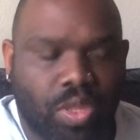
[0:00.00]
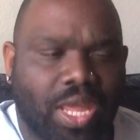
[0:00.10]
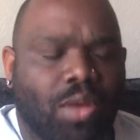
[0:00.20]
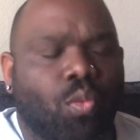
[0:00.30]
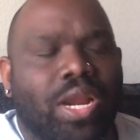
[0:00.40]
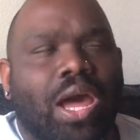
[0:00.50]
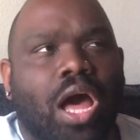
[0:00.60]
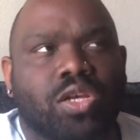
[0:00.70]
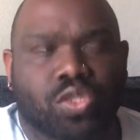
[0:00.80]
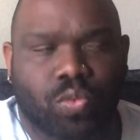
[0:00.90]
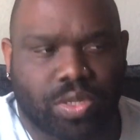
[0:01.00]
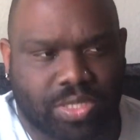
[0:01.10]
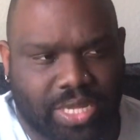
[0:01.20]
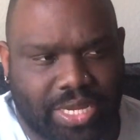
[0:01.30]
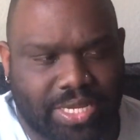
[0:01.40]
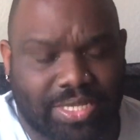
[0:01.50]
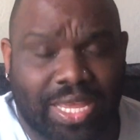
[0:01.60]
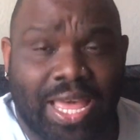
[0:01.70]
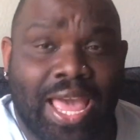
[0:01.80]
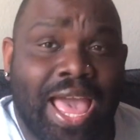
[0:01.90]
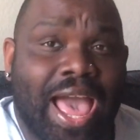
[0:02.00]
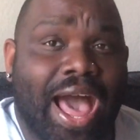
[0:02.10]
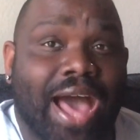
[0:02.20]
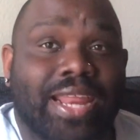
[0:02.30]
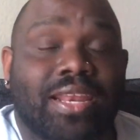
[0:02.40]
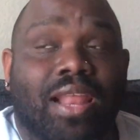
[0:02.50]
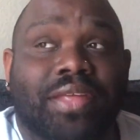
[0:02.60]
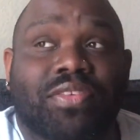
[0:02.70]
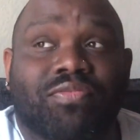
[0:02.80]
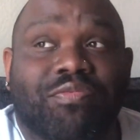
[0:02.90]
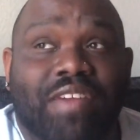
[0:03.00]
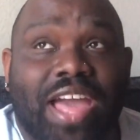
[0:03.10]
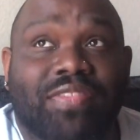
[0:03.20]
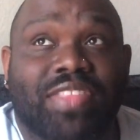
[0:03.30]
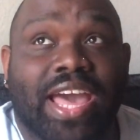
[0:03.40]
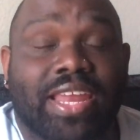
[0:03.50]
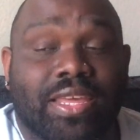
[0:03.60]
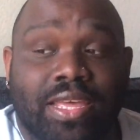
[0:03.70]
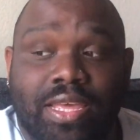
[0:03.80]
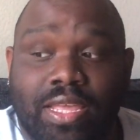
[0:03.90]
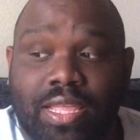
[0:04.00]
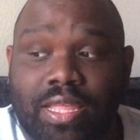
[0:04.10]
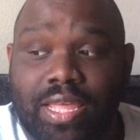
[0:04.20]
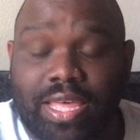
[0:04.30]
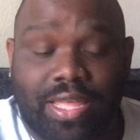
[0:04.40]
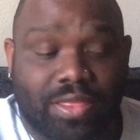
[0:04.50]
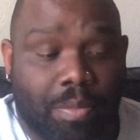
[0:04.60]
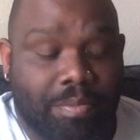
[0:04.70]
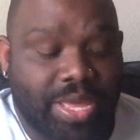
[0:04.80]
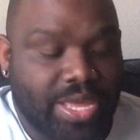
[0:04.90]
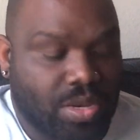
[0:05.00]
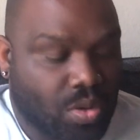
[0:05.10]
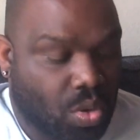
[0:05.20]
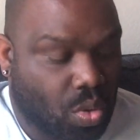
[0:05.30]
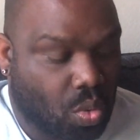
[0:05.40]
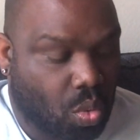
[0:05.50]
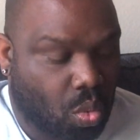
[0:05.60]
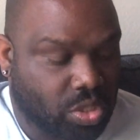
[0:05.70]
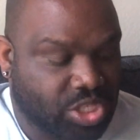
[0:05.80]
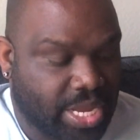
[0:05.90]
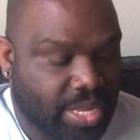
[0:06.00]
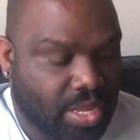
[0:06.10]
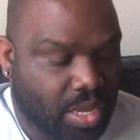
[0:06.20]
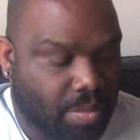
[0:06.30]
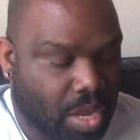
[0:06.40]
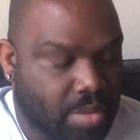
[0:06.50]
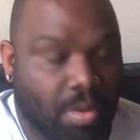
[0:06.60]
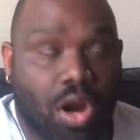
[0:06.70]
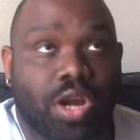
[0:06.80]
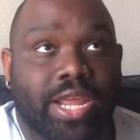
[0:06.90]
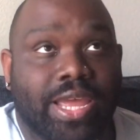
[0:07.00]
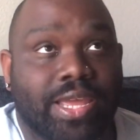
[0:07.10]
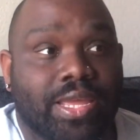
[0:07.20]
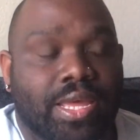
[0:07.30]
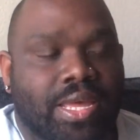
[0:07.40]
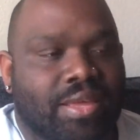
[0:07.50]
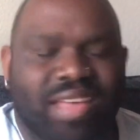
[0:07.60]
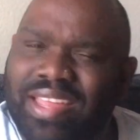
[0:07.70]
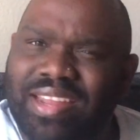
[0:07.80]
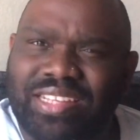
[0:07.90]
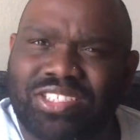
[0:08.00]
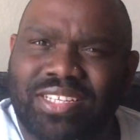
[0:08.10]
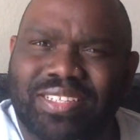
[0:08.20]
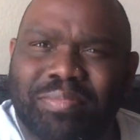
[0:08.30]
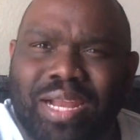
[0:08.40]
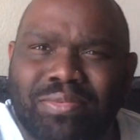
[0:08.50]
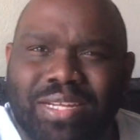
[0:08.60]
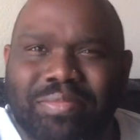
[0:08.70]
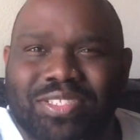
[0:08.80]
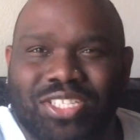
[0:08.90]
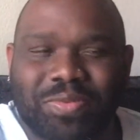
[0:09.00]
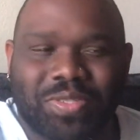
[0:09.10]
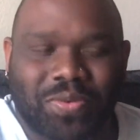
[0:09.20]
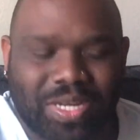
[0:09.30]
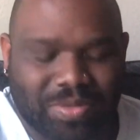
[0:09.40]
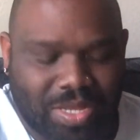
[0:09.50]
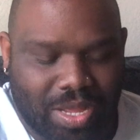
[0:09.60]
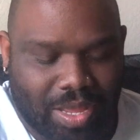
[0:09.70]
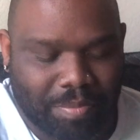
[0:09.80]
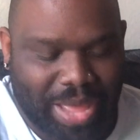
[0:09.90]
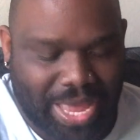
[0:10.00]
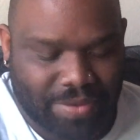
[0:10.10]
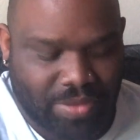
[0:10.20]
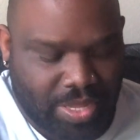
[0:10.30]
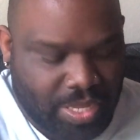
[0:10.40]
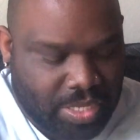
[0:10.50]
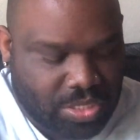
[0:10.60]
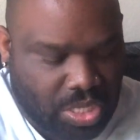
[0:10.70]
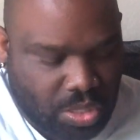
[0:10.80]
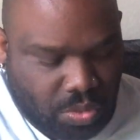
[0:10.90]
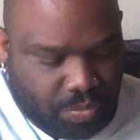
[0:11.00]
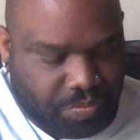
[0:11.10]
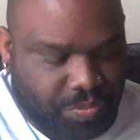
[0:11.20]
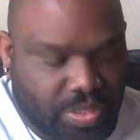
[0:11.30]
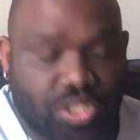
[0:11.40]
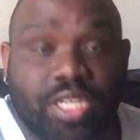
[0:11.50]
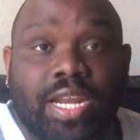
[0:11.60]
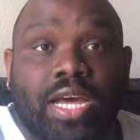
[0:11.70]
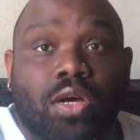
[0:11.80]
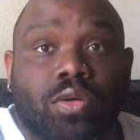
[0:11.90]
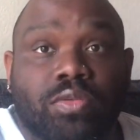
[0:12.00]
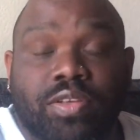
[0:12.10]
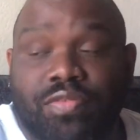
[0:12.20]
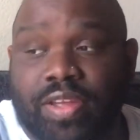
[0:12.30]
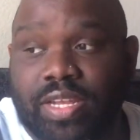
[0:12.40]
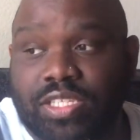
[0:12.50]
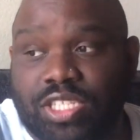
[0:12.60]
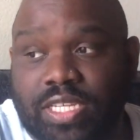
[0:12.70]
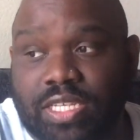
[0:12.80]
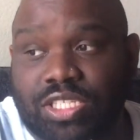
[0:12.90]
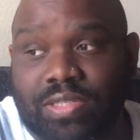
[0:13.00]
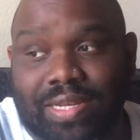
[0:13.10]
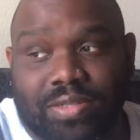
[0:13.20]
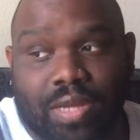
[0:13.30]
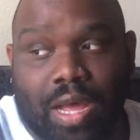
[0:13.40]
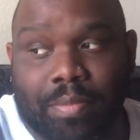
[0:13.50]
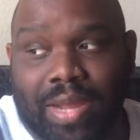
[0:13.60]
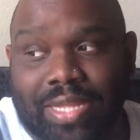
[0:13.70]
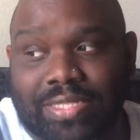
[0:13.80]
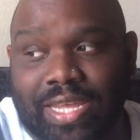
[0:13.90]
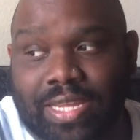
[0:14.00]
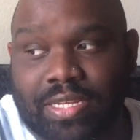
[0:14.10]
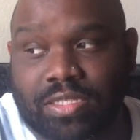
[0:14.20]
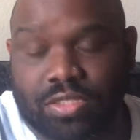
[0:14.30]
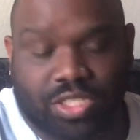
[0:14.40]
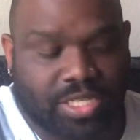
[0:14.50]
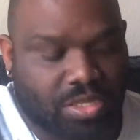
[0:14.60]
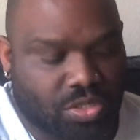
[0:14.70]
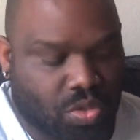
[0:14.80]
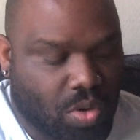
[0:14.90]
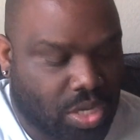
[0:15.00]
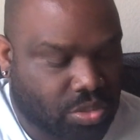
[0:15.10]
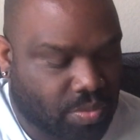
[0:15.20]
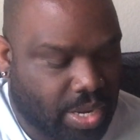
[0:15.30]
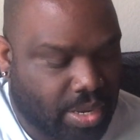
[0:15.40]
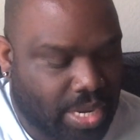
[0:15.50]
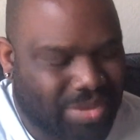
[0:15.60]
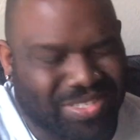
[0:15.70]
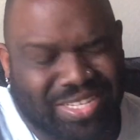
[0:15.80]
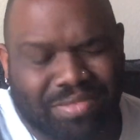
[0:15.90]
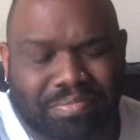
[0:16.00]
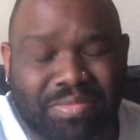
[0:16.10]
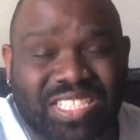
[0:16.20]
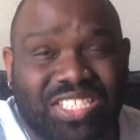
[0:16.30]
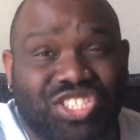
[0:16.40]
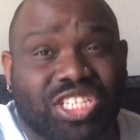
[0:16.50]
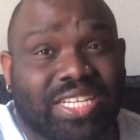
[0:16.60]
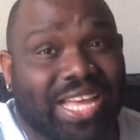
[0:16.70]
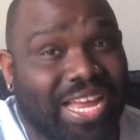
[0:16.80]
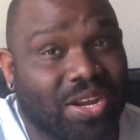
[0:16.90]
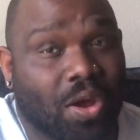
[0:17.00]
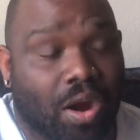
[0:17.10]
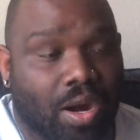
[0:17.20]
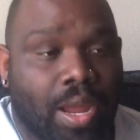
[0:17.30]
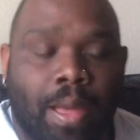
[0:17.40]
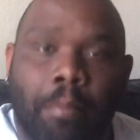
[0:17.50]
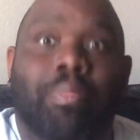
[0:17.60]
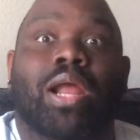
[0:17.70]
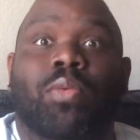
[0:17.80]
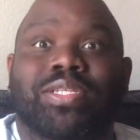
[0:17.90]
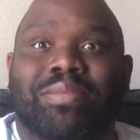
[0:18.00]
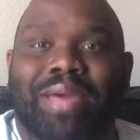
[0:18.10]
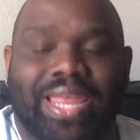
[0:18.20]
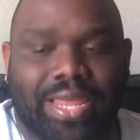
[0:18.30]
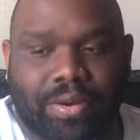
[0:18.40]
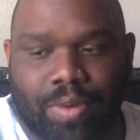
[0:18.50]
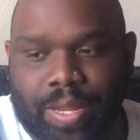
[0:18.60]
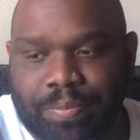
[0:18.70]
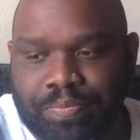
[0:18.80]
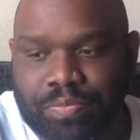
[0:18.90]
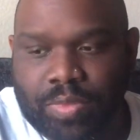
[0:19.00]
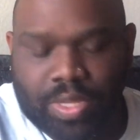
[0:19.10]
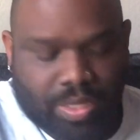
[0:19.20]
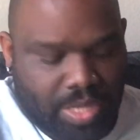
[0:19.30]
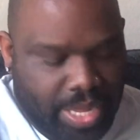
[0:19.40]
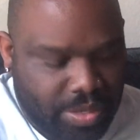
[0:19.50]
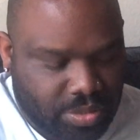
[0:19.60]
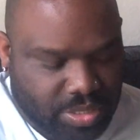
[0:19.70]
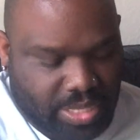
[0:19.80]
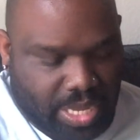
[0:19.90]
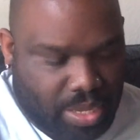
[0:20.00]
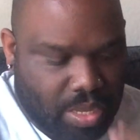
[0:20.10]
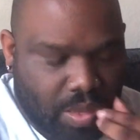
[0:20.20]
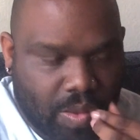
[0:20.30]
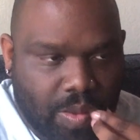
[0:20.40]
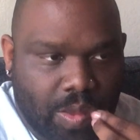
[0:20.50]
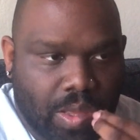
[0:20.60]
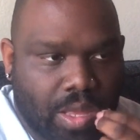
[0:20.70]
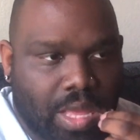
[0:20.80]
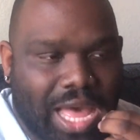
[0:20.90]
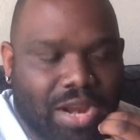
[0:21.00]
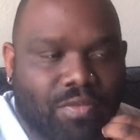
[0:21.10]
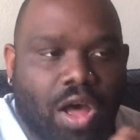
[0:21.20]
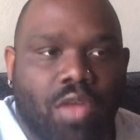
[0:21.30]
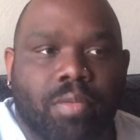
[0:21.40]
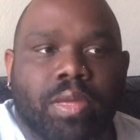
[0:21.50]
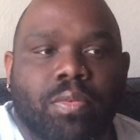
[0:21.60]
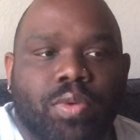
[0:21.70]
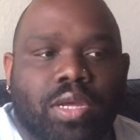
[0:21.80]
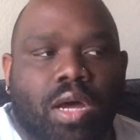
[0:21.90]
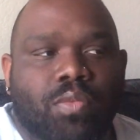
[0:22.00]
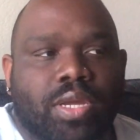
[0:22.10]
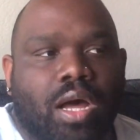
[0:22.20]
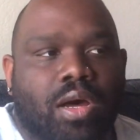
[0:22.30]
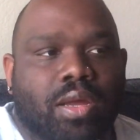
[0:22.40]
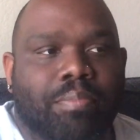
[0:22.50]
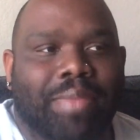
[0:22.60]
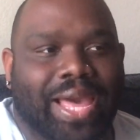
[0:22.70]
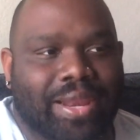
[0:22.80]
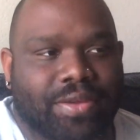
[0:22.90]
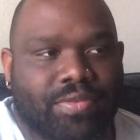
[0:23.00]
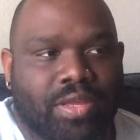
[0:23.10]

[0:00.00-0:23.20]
What I also will say is, I didn't like the fact that the men were checking up on Marie and not Jessica, but she was the one that was called combative. So Janelle defended Jessica. She's like, you know, I'm not taking this Jessica's cross, right? And I was like, but you kind of are. But I wasn't mad at it, right? And here's the thing. Out of all the people we call combative,